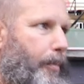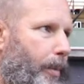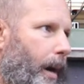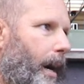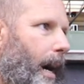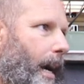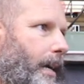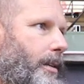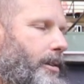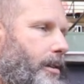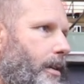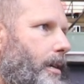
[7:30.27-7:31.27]
But I
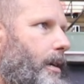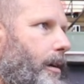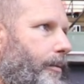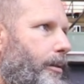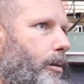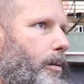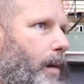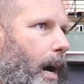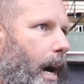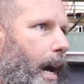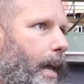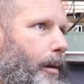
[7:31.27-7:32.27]
could see a few
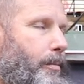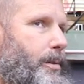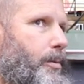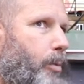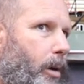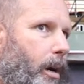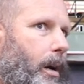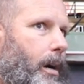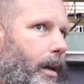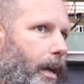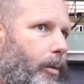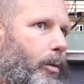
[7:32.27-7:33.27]
items
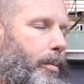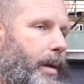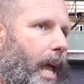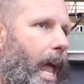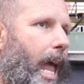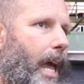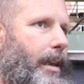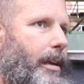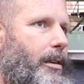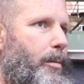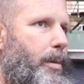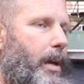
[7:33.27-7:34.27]
where it would be handy
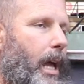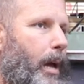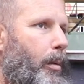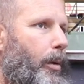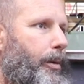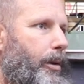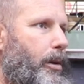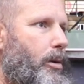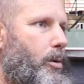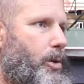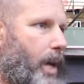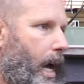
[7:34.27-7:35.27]
to be able to
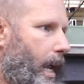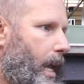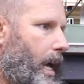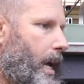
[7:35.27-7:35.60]
use that.